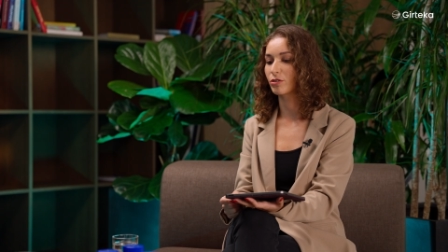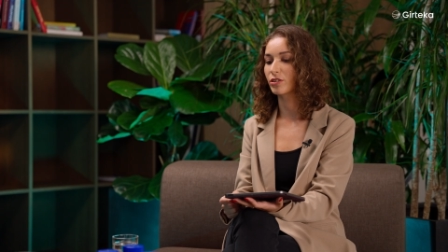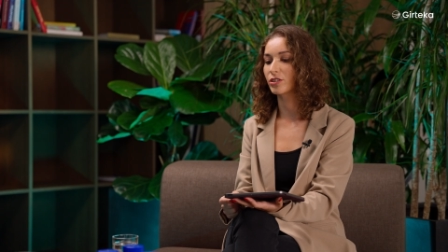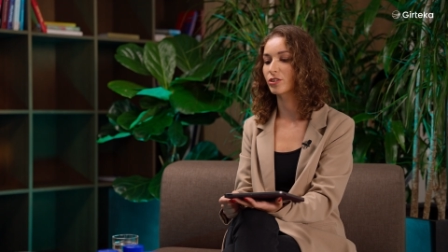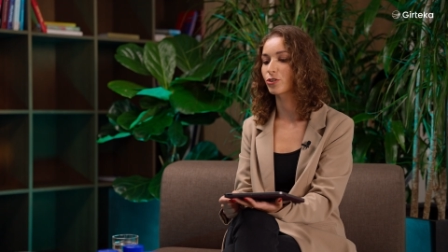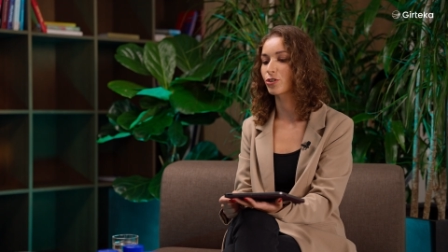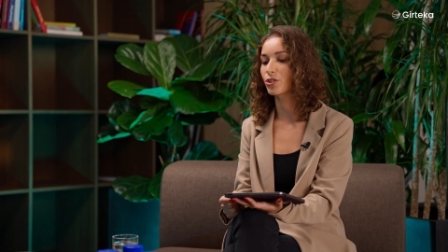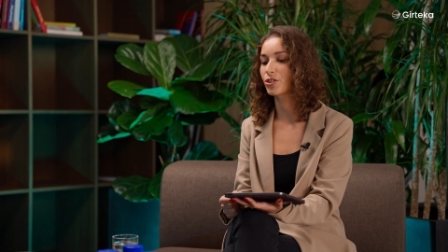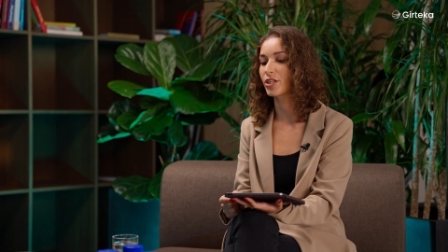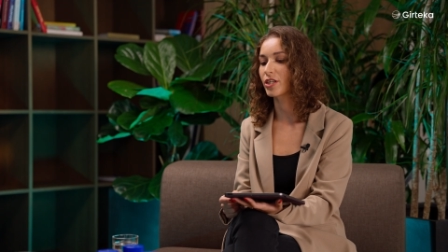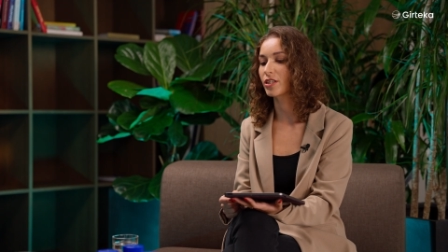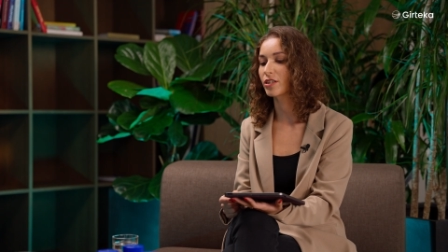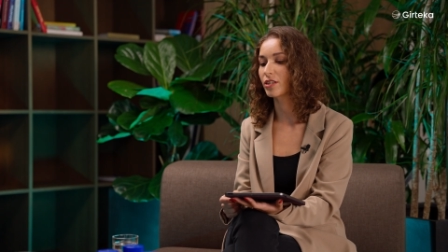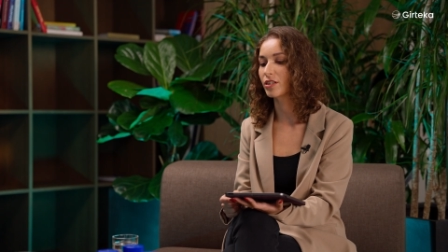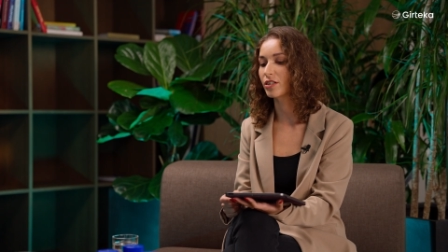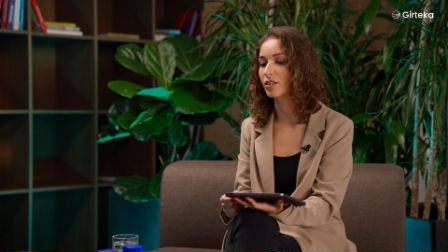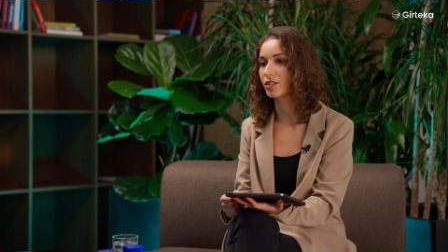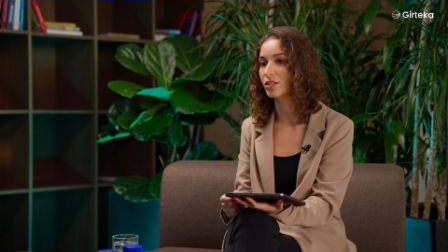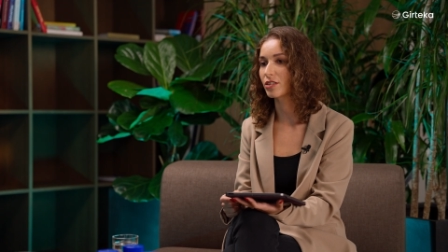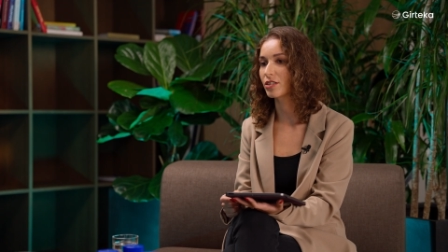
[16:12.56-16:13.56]
to understand
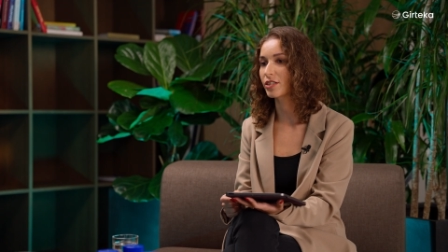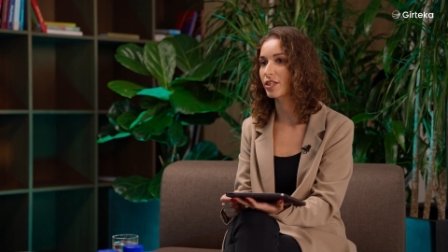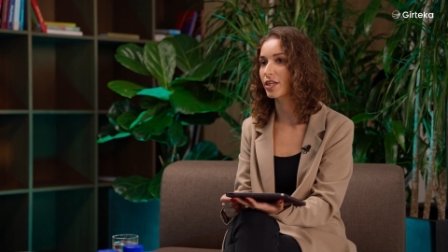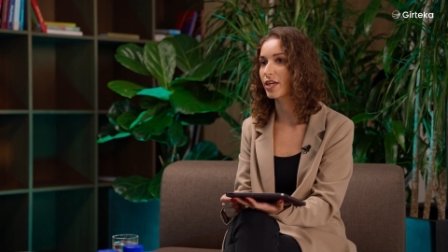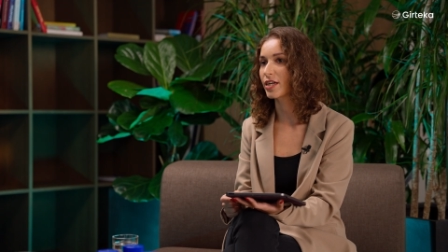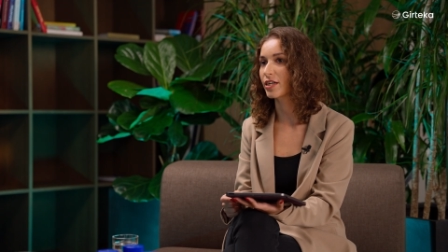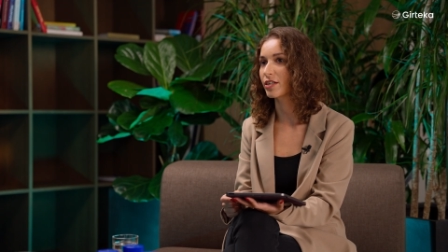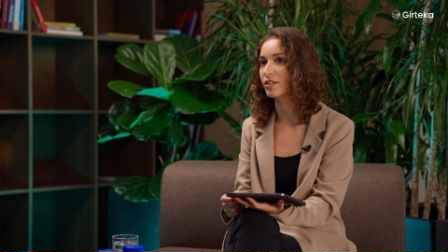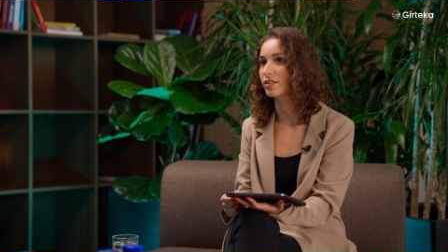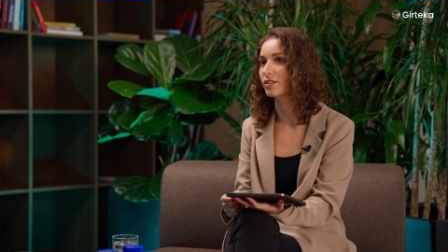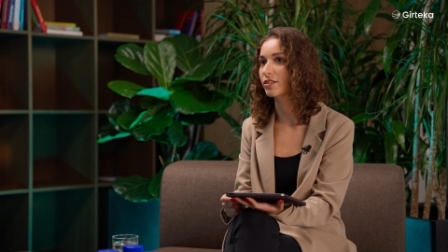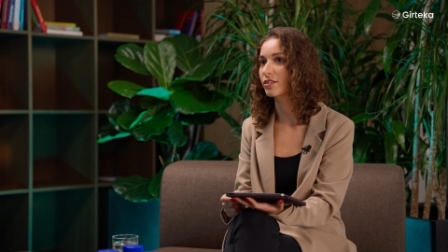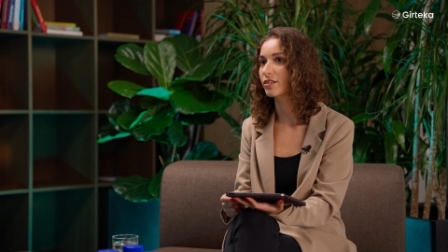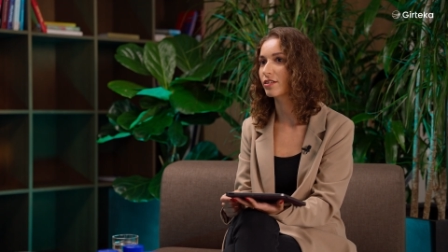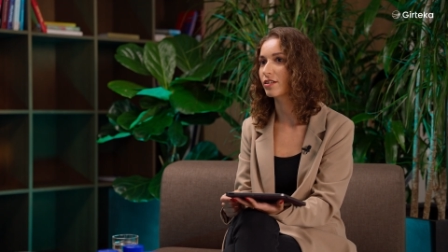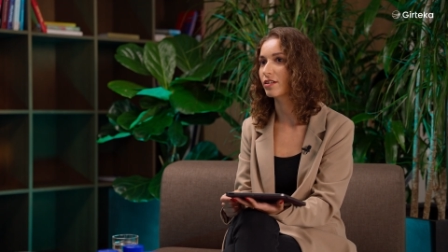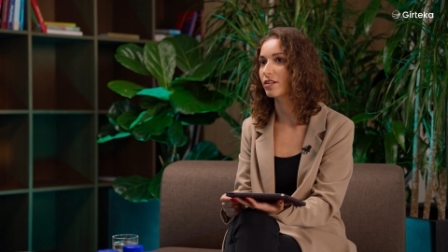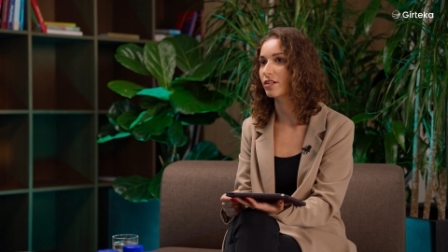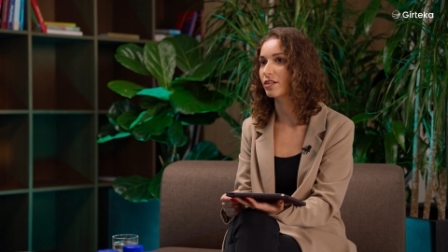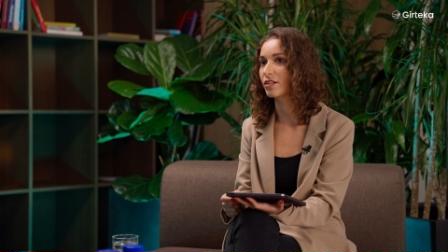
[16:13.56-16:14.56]
the scale,
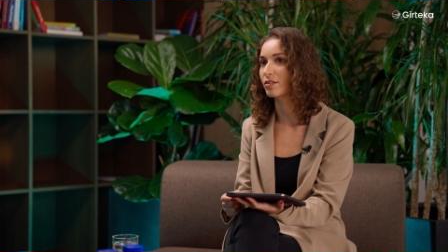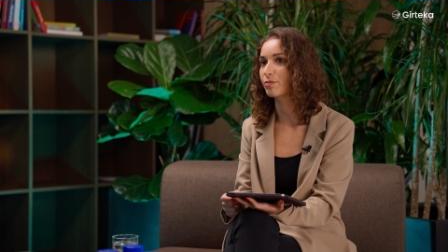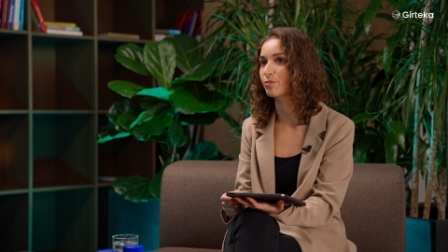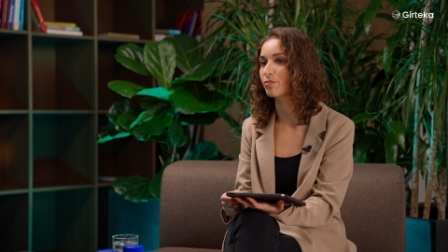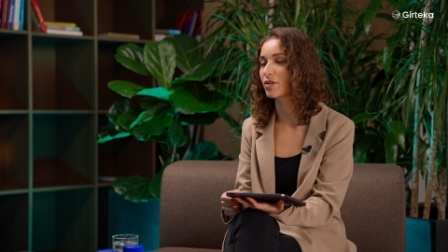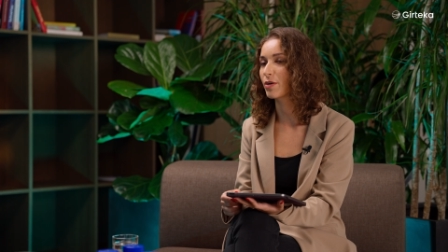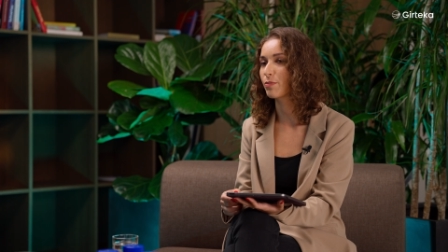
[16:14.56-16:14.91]
uh,